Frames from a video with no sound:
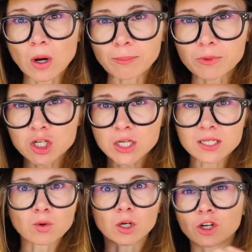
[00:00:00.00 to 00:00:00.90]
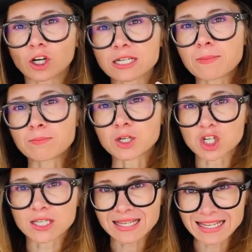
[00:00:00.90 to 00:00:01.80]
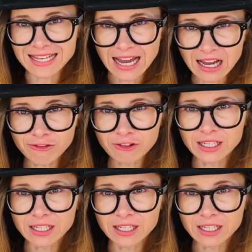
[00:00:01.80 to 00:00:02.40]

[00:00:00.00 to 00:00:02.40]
ambitious or not ambitious enough,